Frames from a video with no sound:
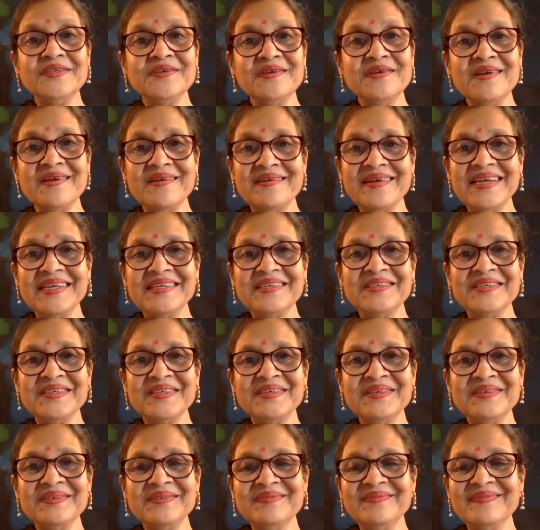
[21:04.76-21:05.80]
to narrate to
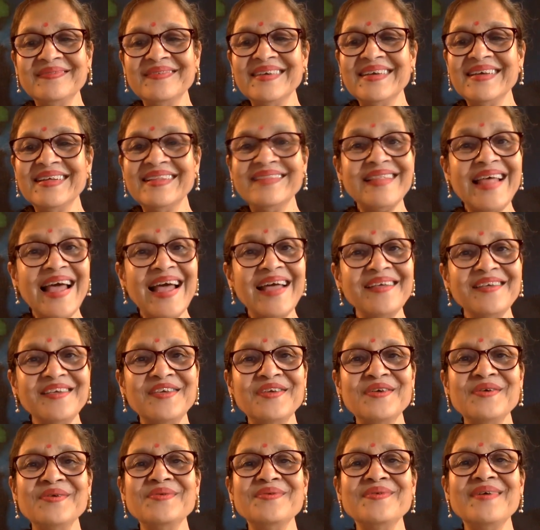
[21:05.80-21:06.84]
you. Thank
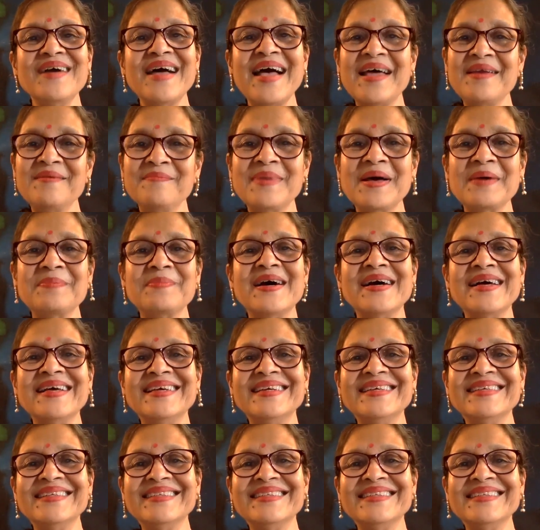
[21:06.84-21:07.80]
you and bye-bye.